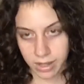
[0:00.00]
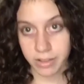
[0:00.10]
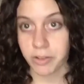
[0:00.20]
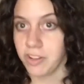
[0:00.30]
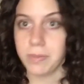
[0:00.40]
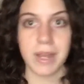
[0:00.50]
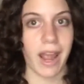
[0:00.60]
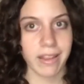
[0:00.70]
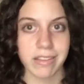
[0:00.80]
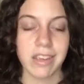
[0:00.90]
It's going to be
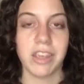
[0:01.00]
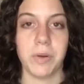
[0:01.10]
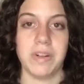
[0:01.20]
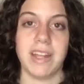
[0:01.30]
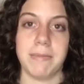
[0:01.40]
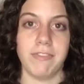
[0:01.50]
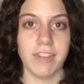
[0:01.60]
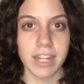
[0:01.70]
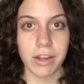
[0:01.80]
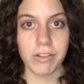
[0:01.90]
asking you what type of
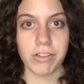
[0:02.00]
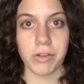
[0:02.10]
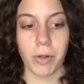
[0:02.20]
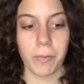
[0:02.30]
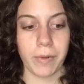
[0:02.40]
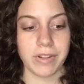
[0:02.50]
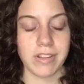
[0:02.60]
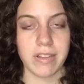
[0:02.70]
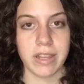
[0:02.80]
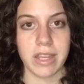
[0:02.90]
videos you all want to
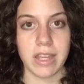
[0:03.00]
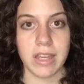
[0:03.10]
see,